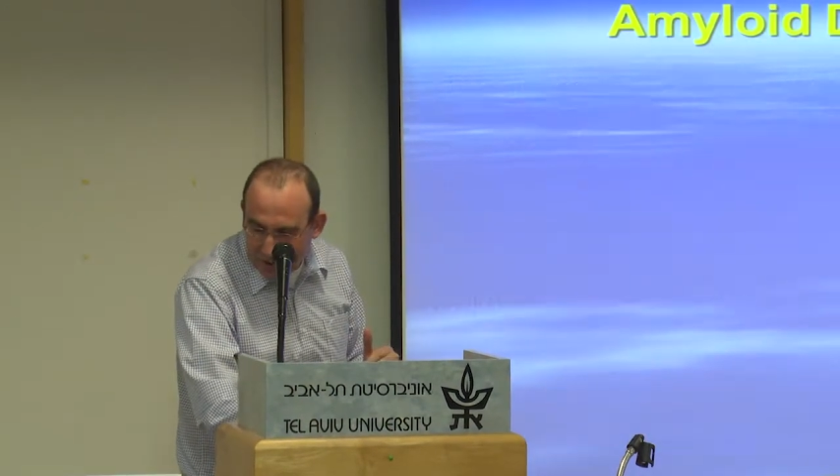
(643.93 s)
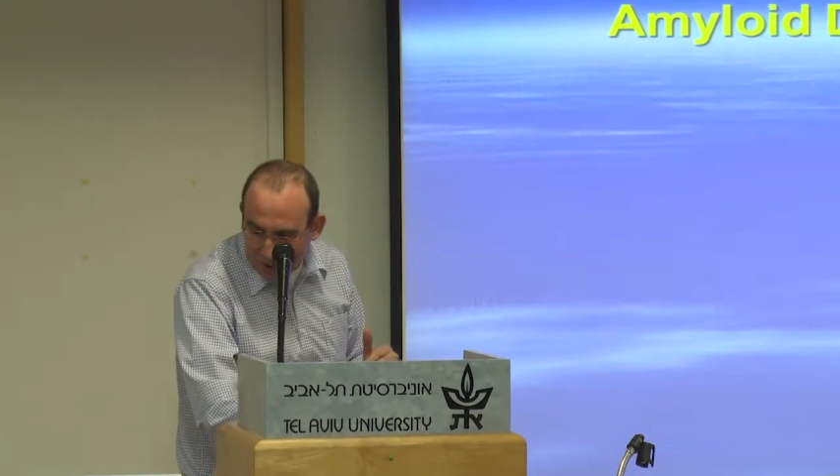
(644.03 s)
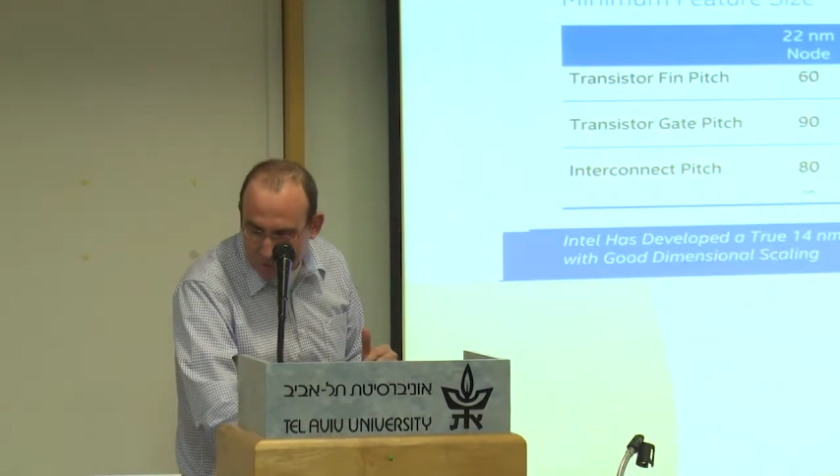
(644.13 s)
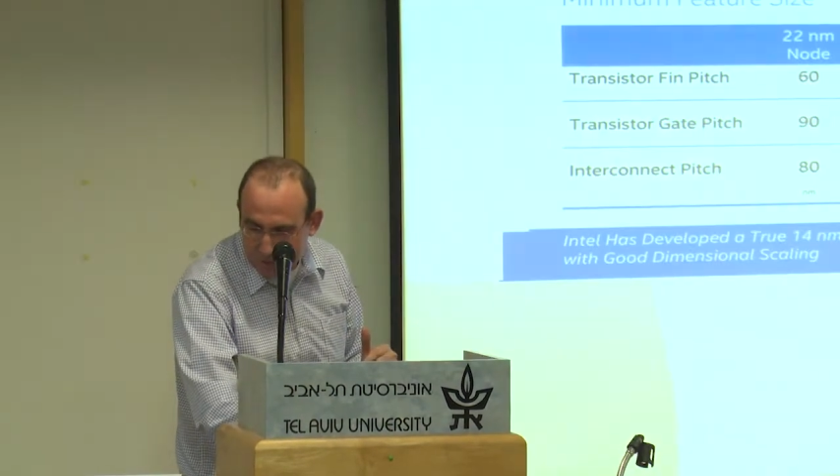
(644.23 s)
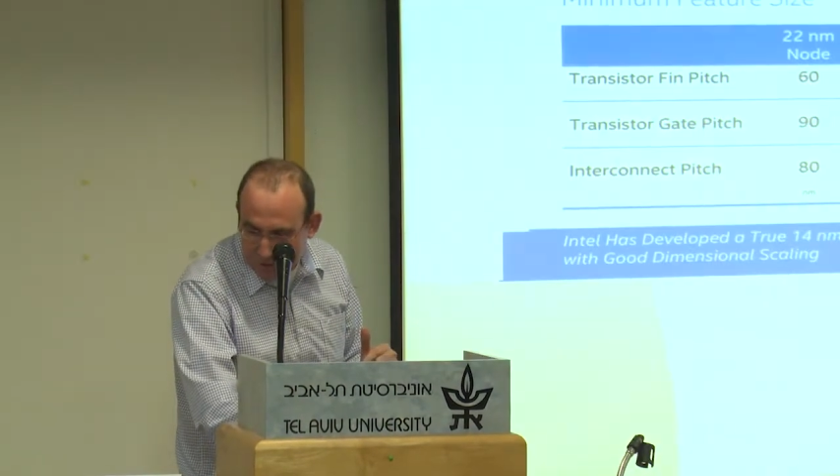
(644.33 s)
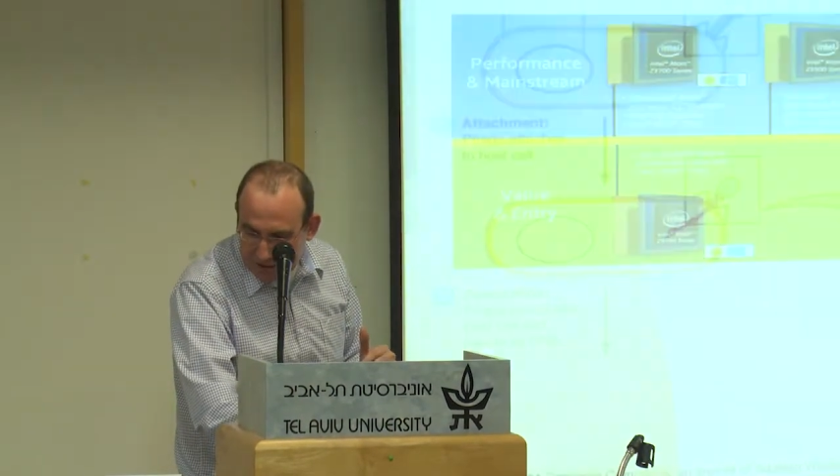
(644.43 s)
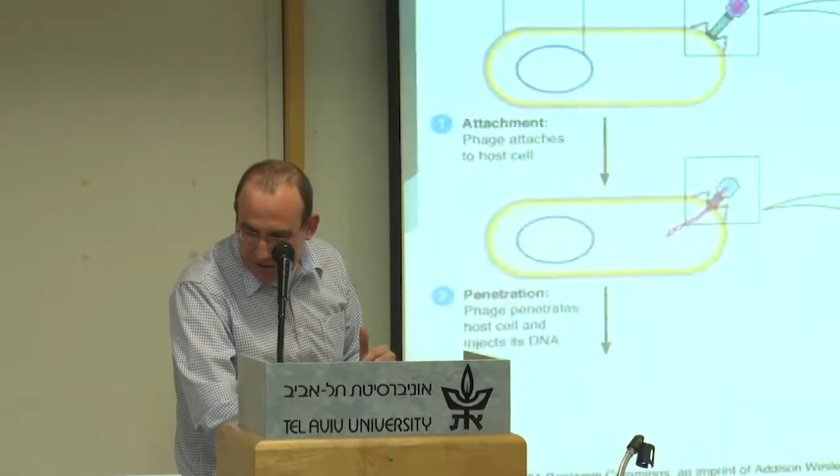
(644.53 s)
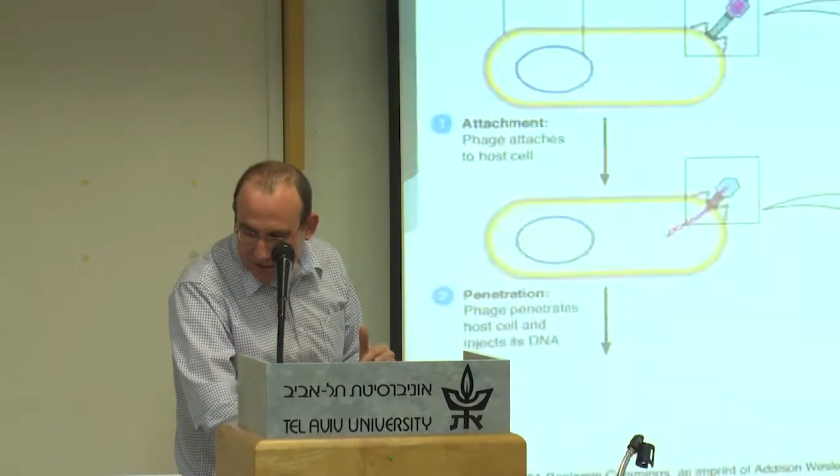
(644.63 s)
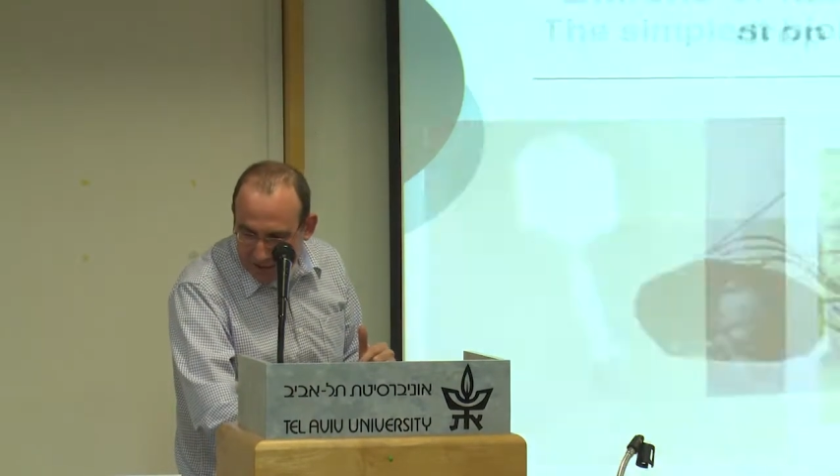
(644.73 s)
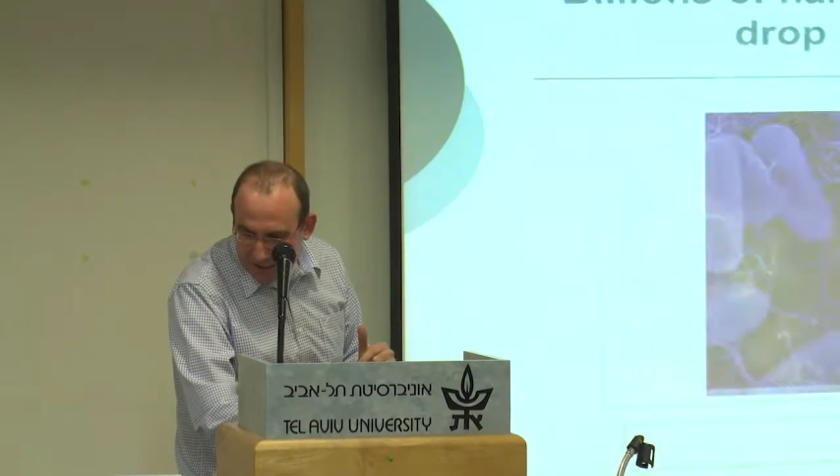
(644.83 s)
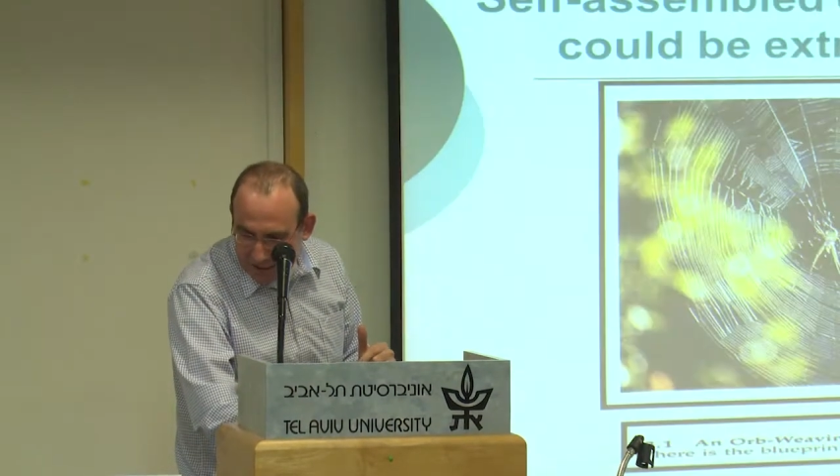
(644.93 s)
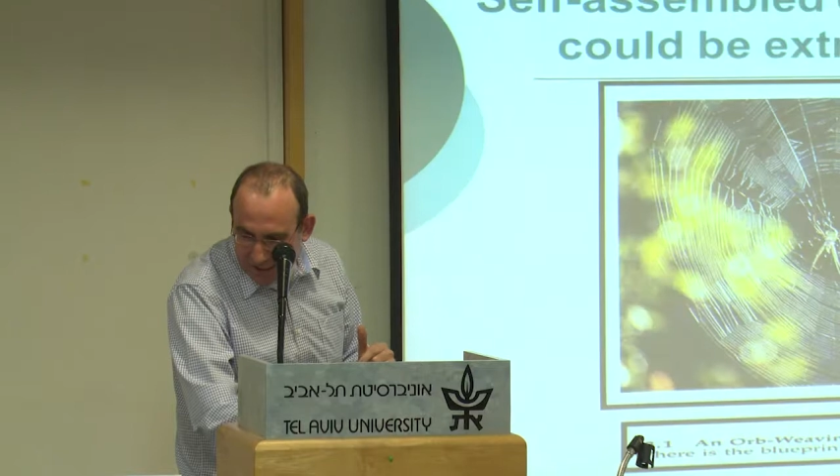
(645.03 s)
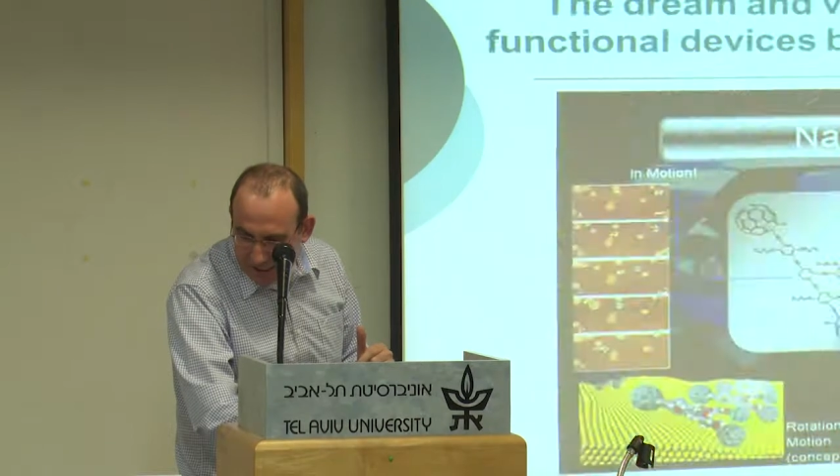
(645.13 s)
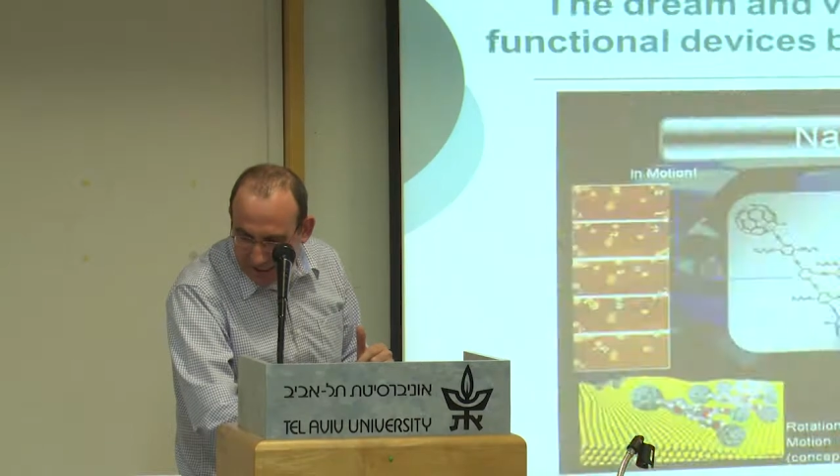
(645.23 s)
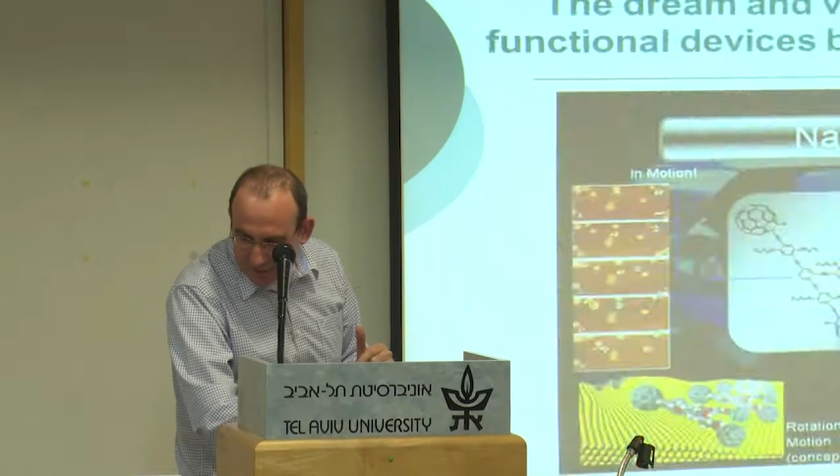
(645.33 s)
you see
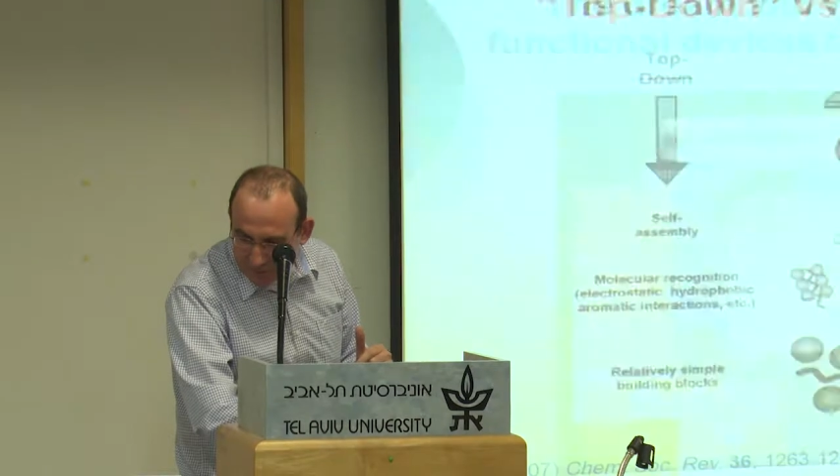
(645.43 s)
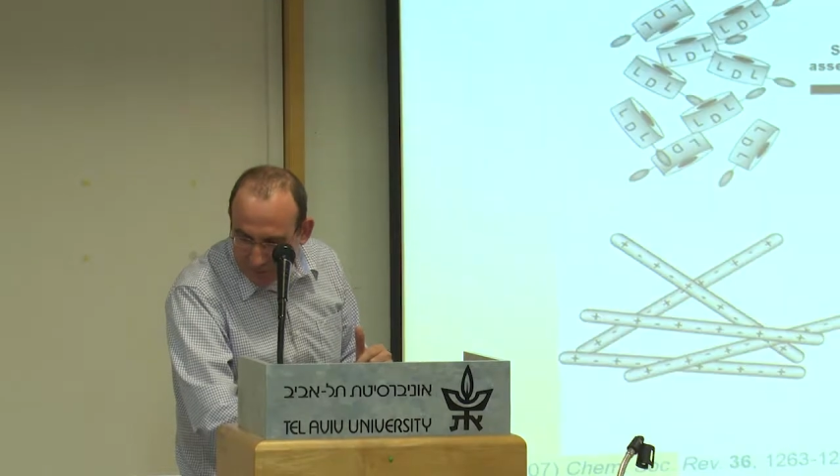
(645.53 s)
here,